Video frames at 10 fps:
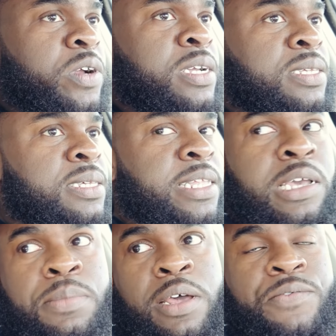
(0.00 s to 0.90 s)
fragrances
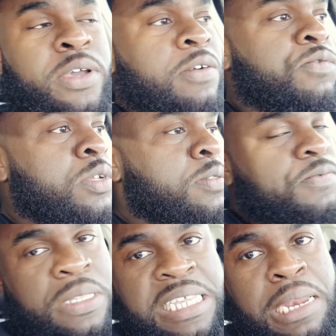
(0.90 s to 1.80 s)
there. But I figure for,
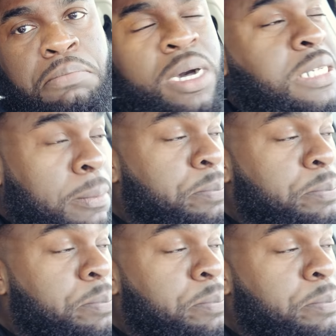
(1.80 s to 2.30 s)
for 10 bucks a